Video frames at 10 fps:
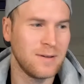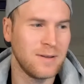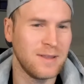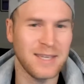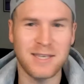
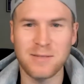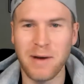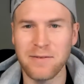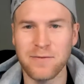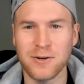This is my
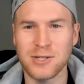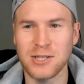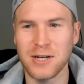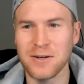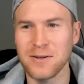first
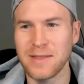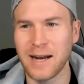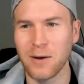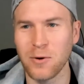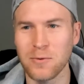year that
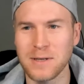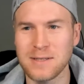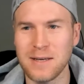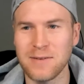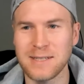I will
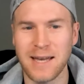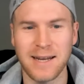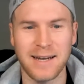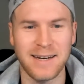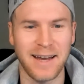receive a
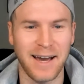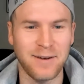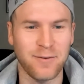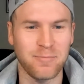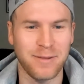1099
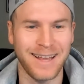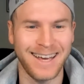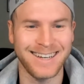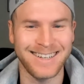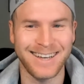from
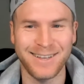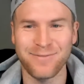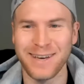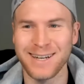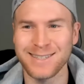playing daily
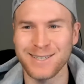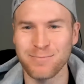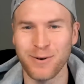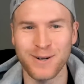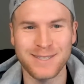fantasy
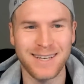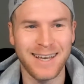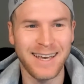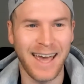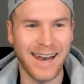sports.
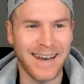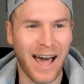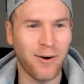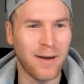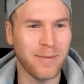And
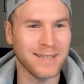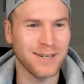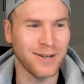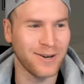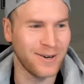now I must
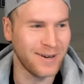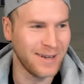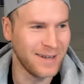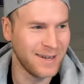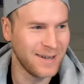learn
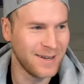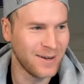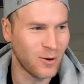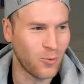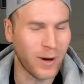
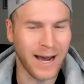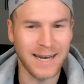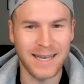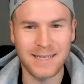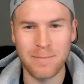what I
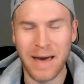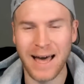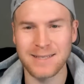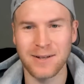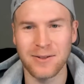need to
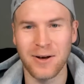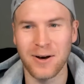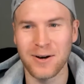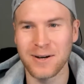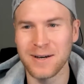pass
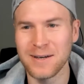along